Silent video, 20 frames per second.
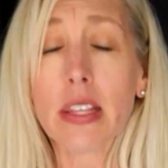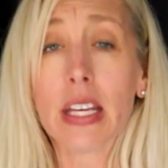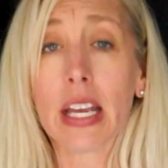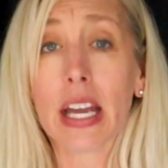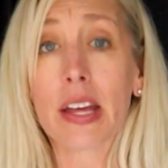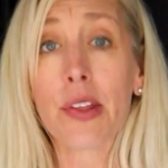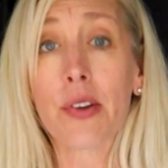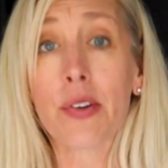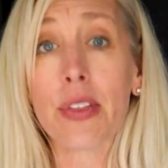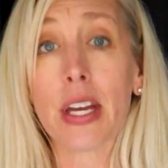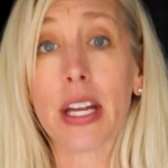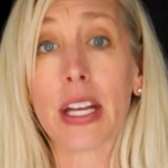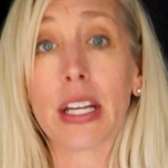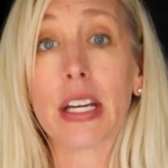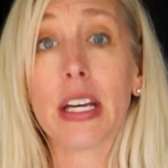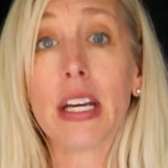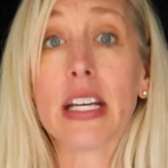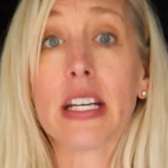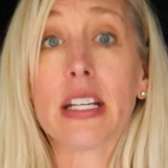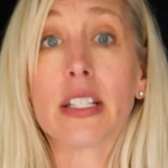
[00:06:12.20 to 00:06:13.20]
The other
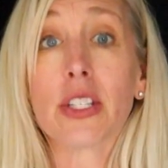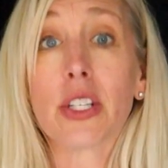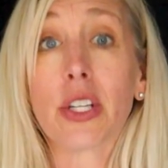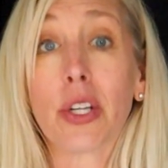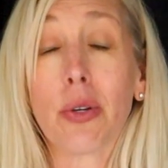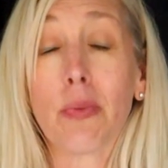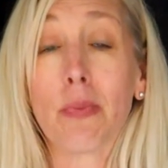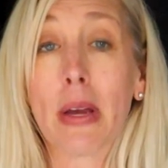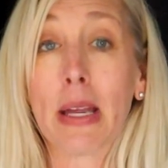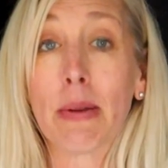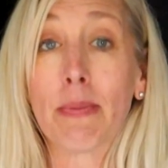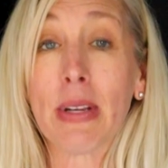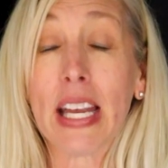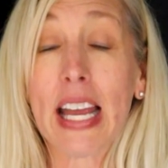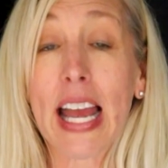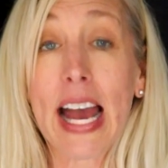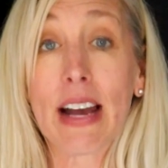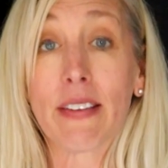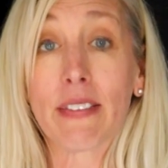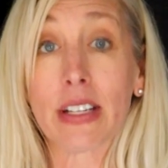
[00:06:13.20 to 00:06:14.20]
thing is you may be
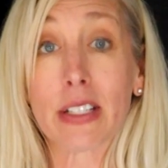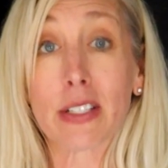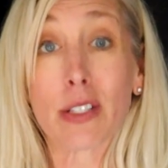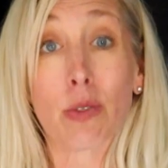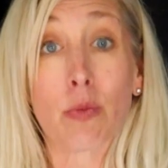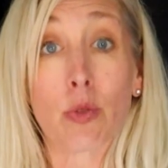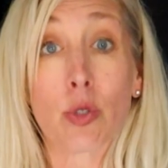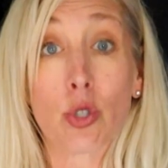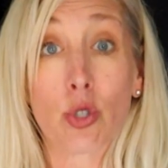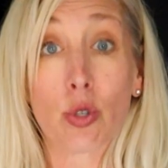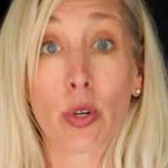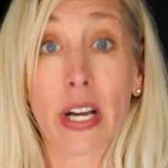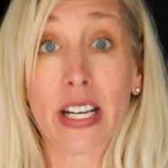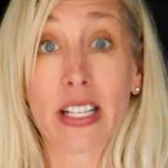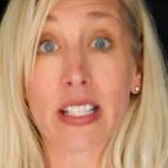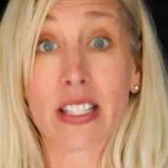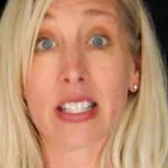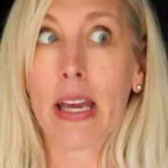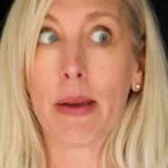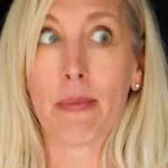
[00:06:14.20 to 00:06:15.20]
having some
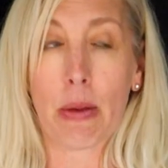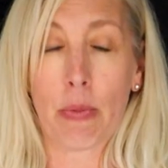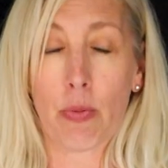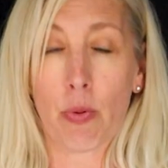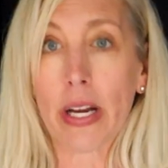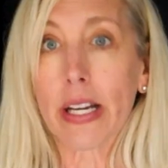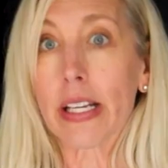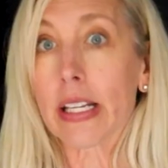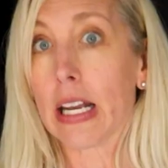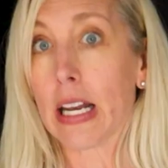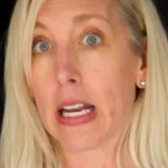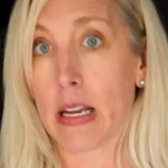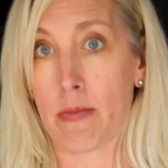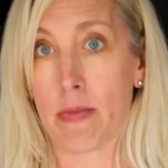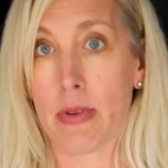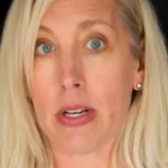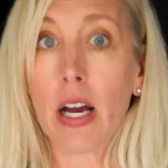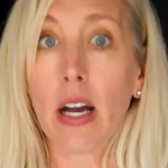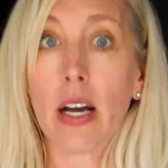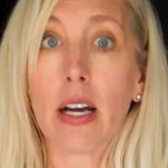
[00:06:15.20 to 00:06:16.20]
stress. Am I pregnant?
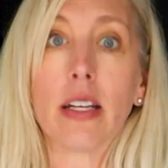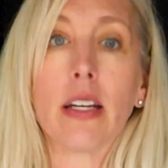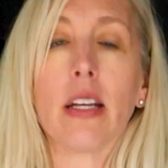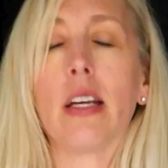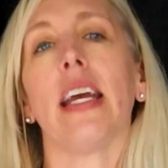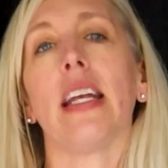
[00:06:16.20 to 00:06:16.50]
Am I not?